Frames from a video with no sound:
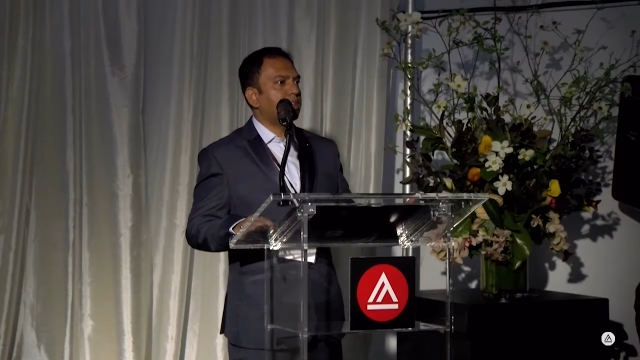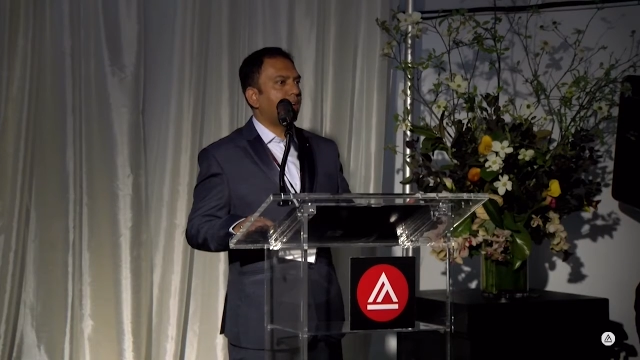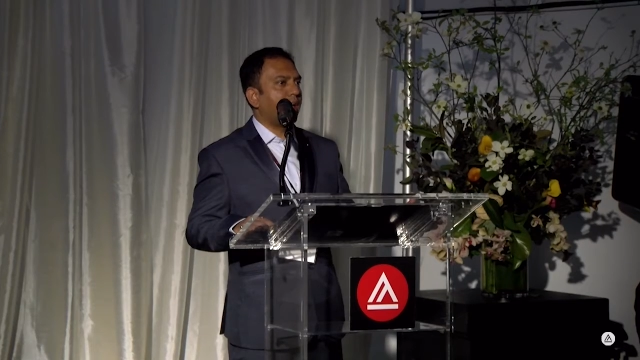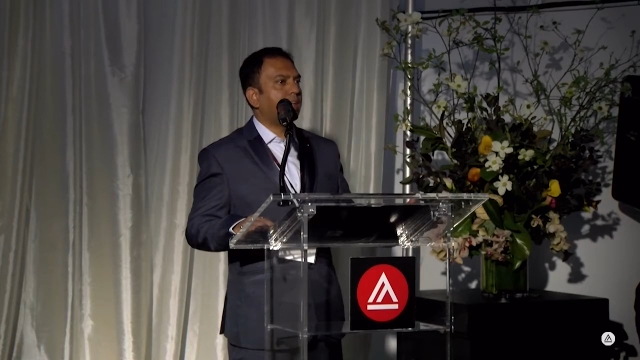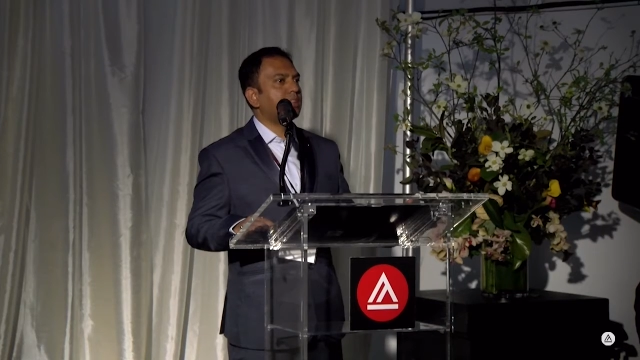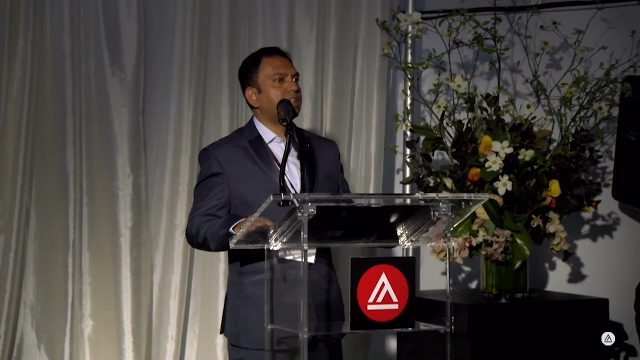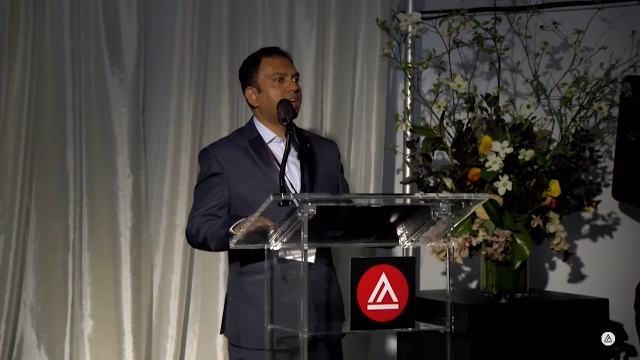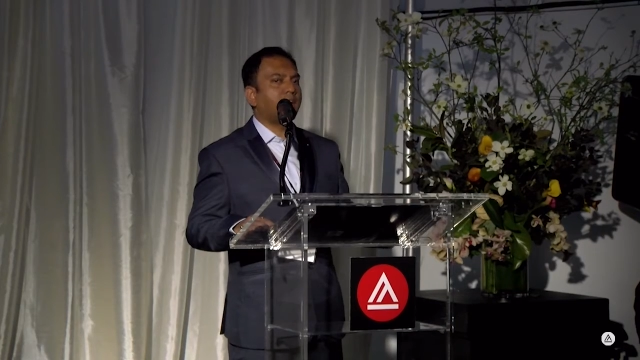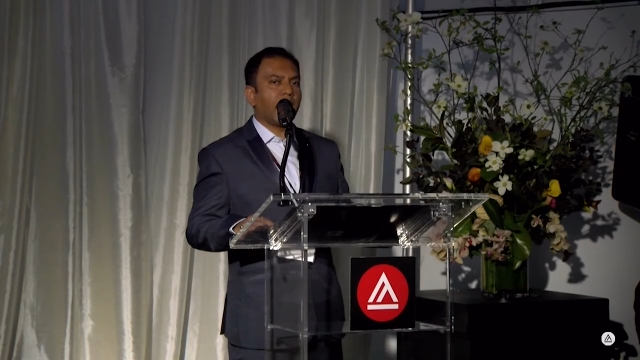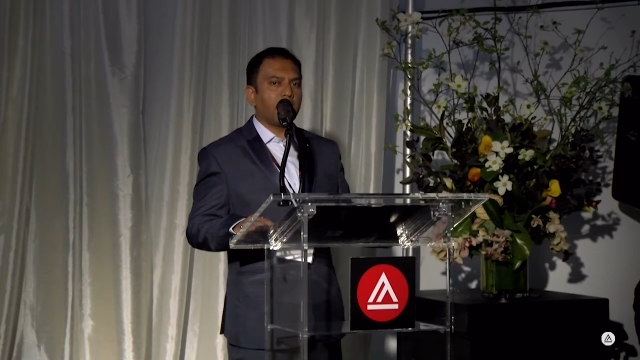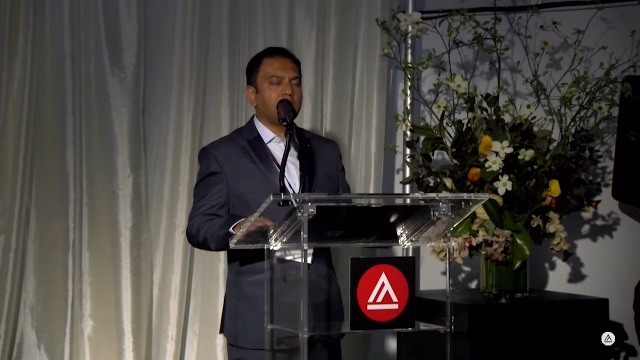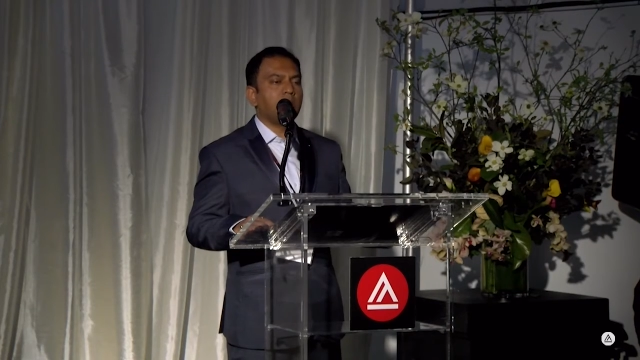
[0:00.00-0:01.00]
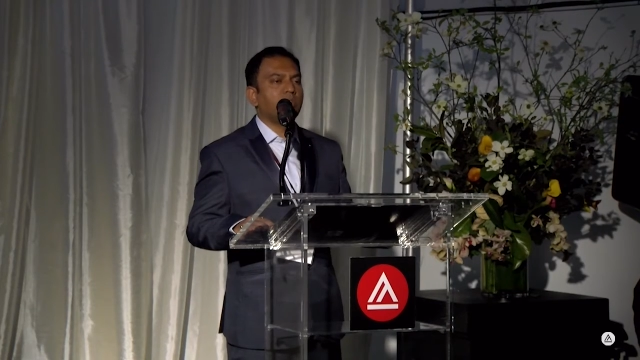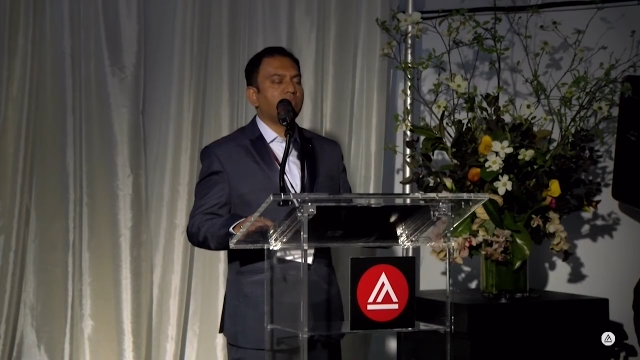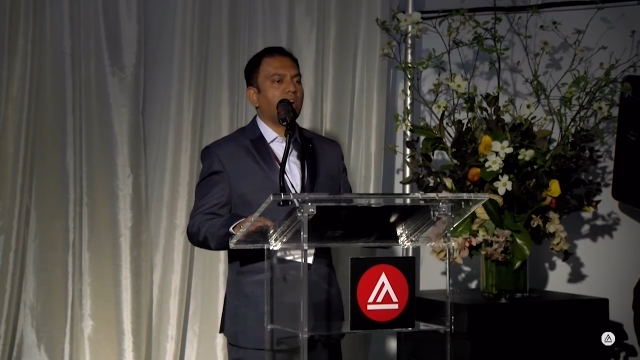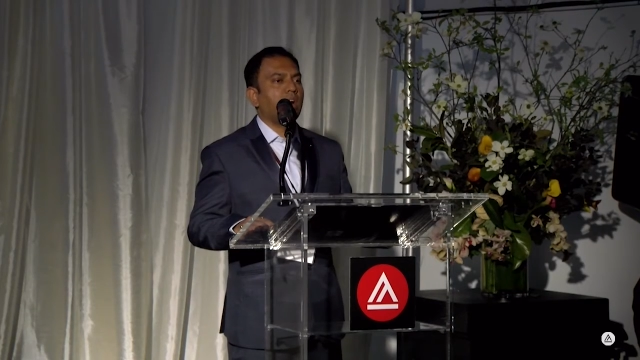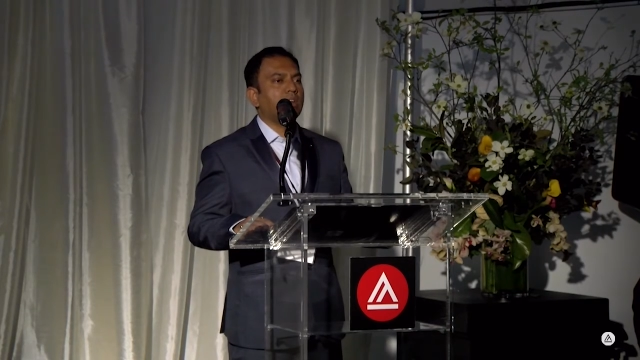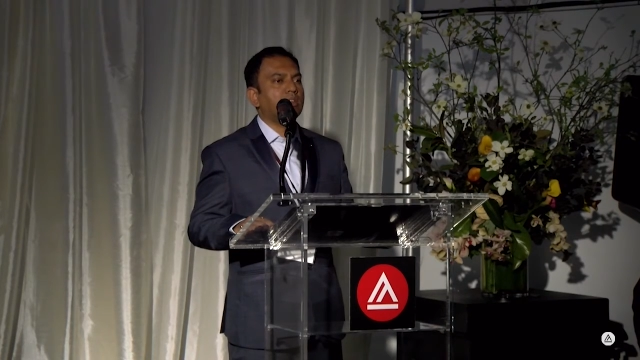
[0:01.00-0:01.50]
thank the Academy of
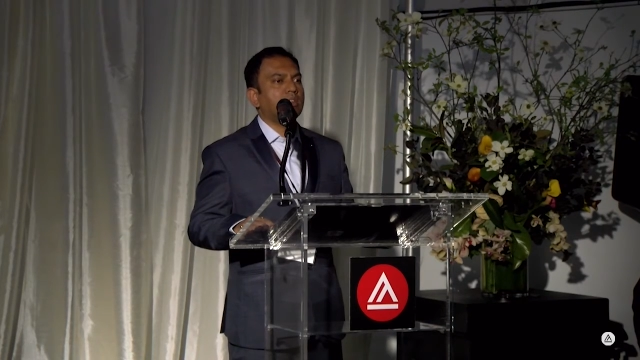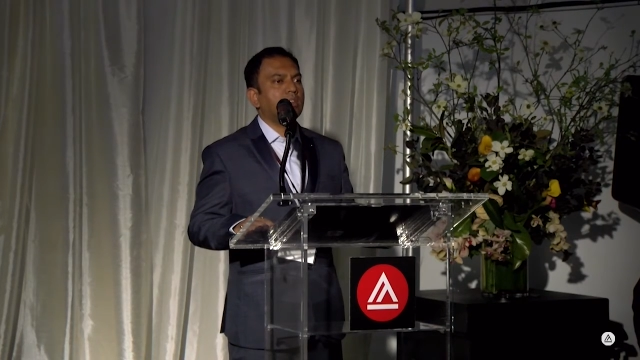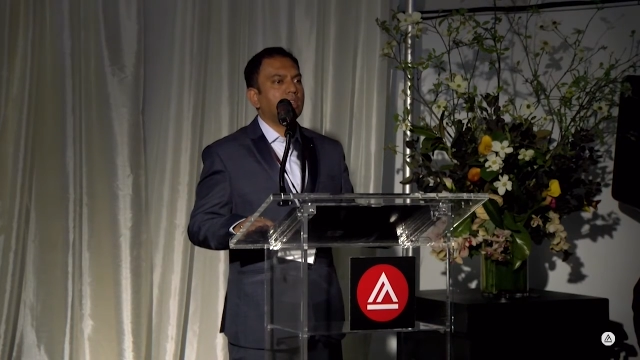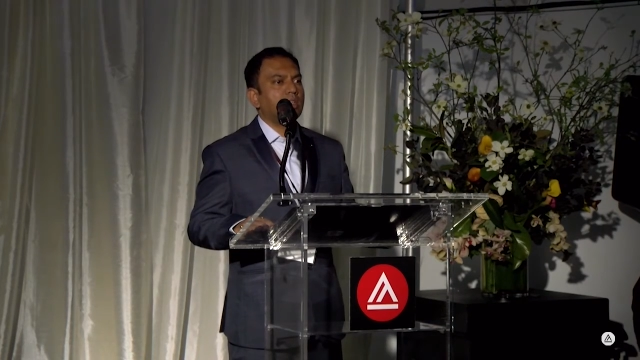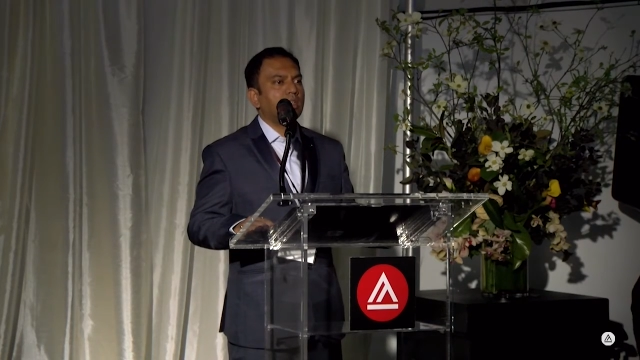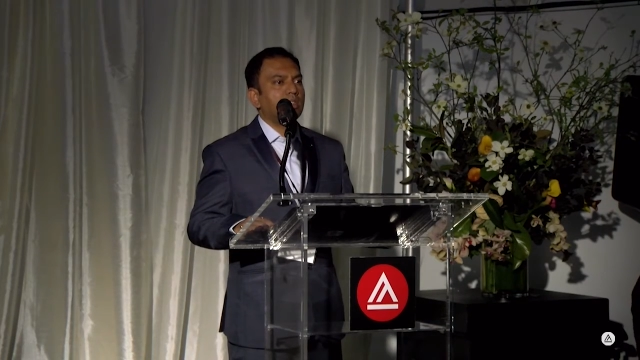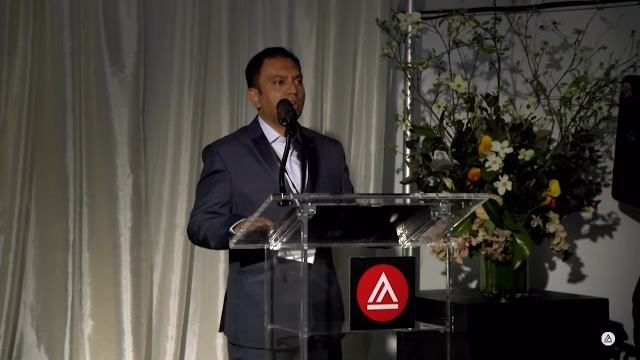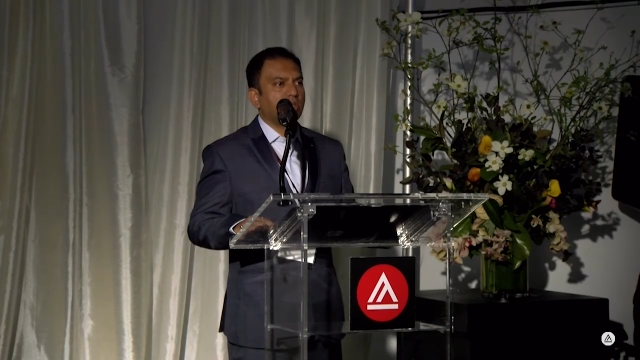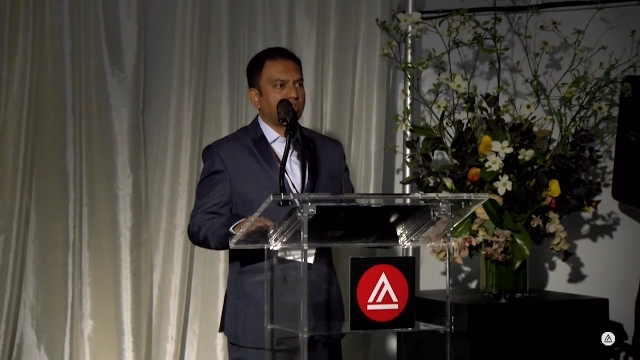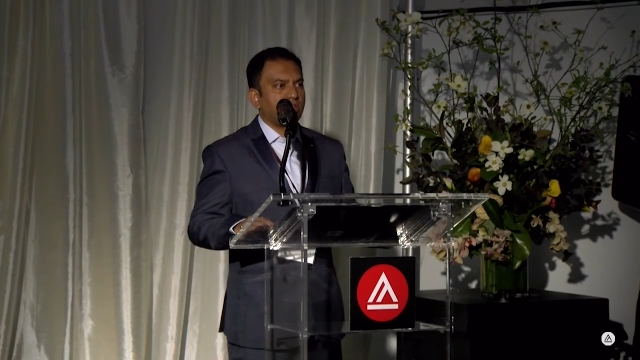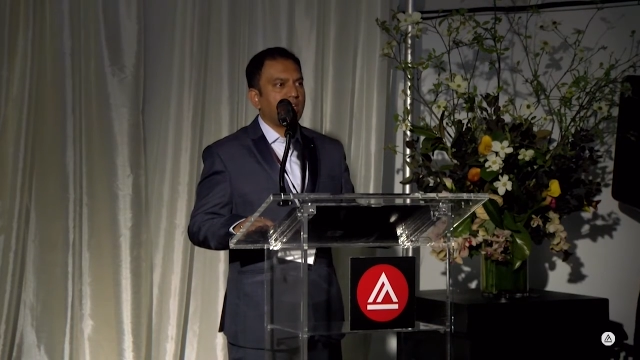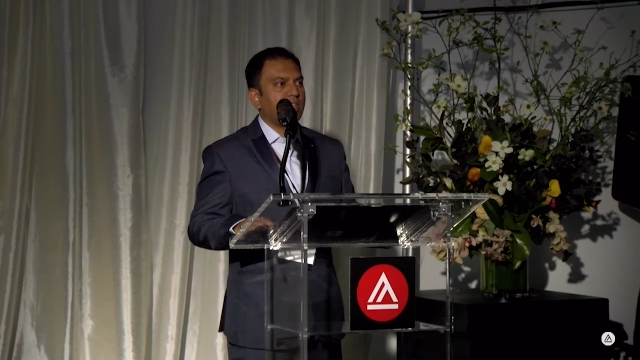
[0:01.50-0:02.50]
Art, Dr.